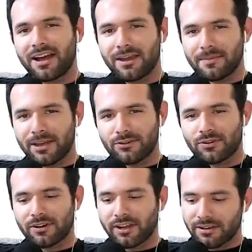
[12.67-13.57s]
am Andrew
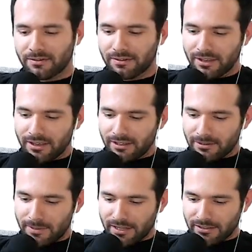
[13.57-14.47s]
Ariano. The
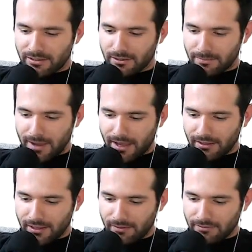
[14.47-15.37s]
man to my
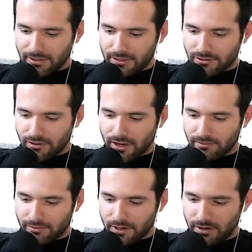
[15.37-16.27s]
left is Grant
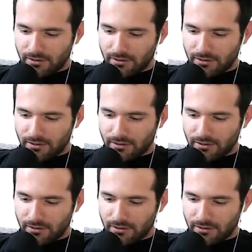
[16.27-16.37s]
Fiero,